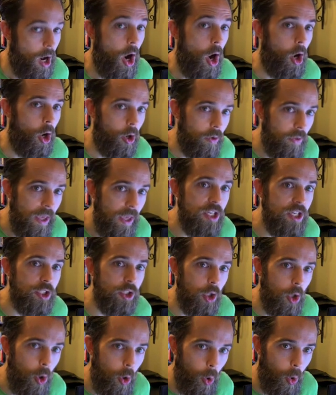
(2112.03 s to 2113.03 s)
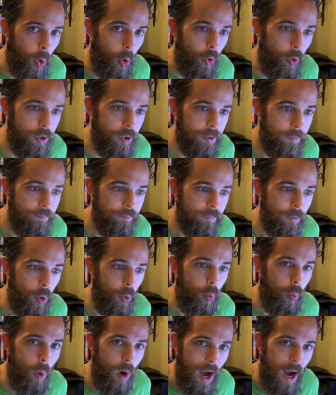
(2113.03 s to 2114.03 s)
Are they told
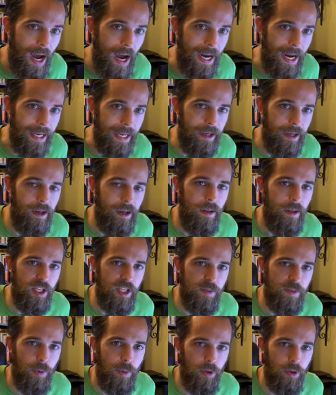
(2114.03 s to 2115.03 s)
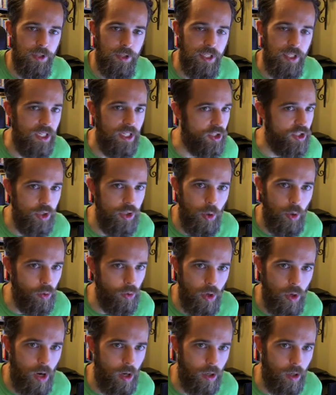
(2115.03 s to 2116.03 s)
why this person is no
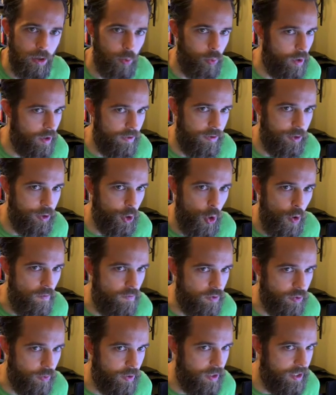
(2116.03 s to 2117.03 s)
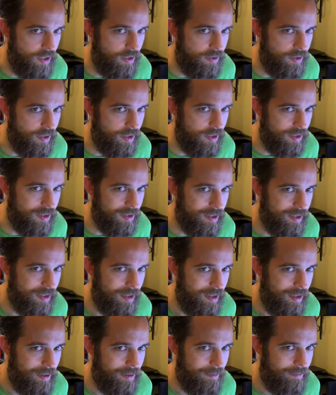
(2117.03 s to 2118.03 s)
longer with Jehovah's Witnesses?
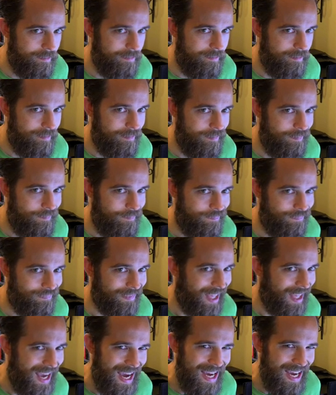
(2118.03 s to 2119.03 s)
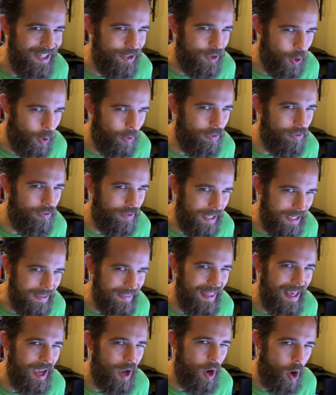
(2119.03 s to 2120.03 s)
I don't
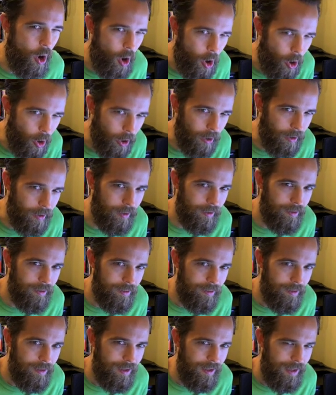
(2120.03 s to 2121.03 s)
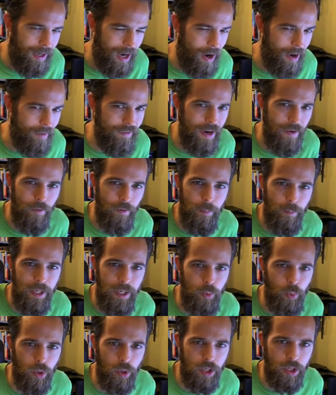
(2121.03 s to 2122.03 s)
think they are. Now, I've never
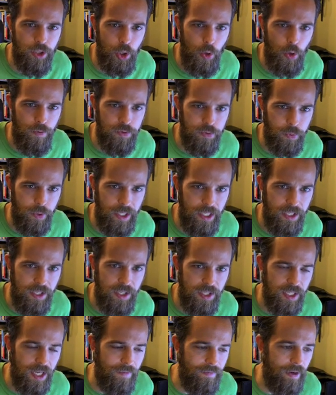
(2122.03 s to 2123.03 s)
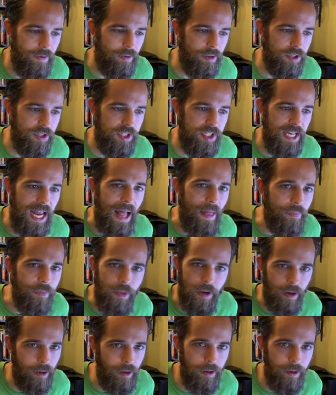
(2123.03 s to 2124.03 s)
been one of Jehovah's Witnesses. I've never sat
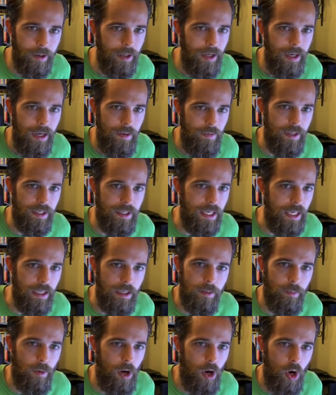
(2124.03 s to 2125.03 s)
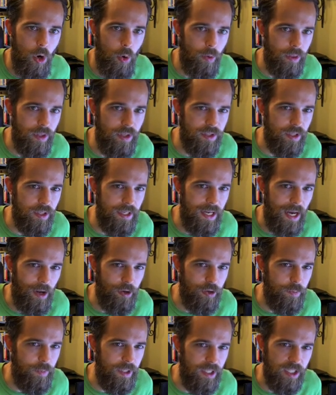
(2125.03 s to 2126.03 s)
there in the Kingdom Hall when this
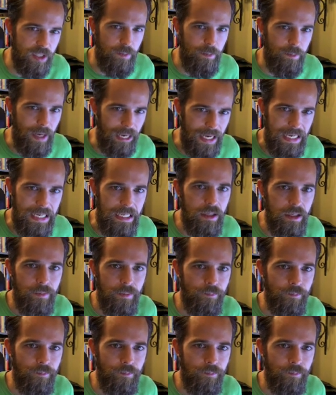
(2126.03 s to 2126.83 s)
announcement is made.